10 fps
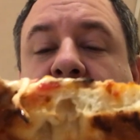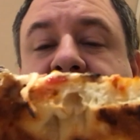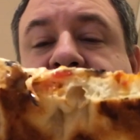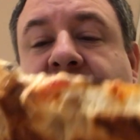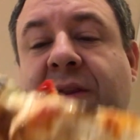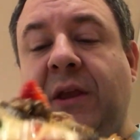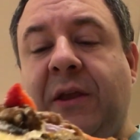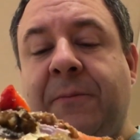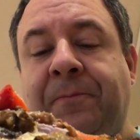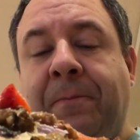I've seen
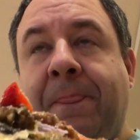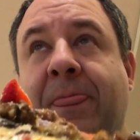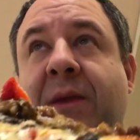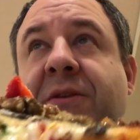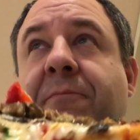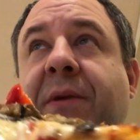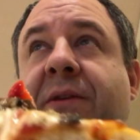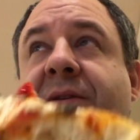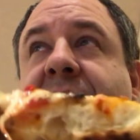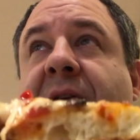like some
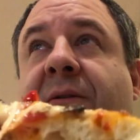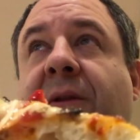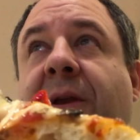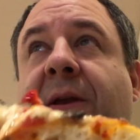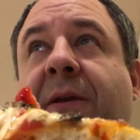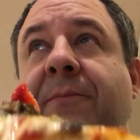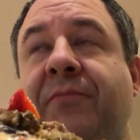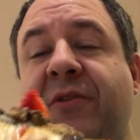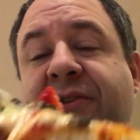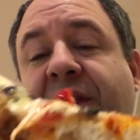pizzas that are like
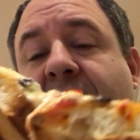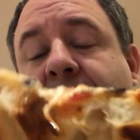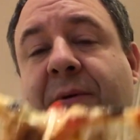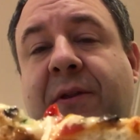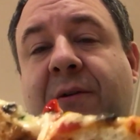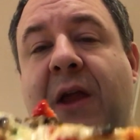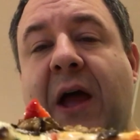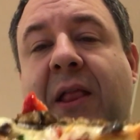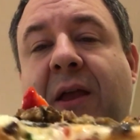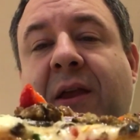thick, but they're
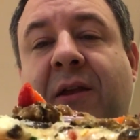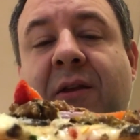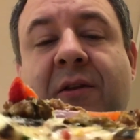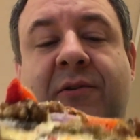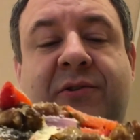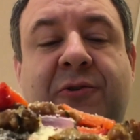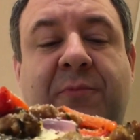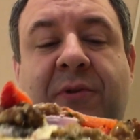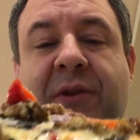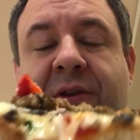not like
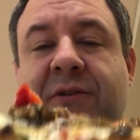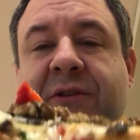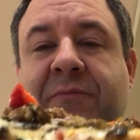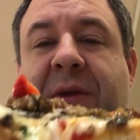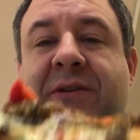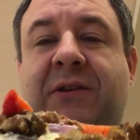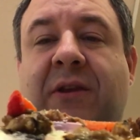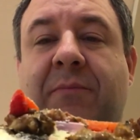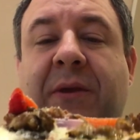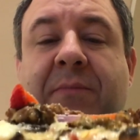super thick. So this is
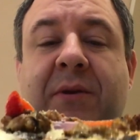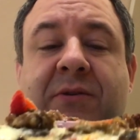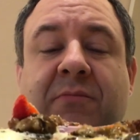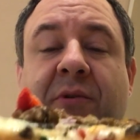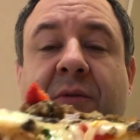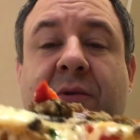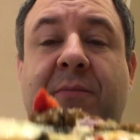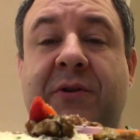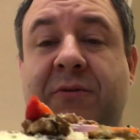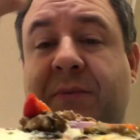basically a big piece of bread with
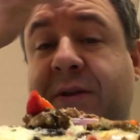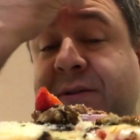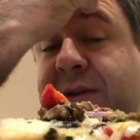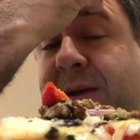a bunch of pizza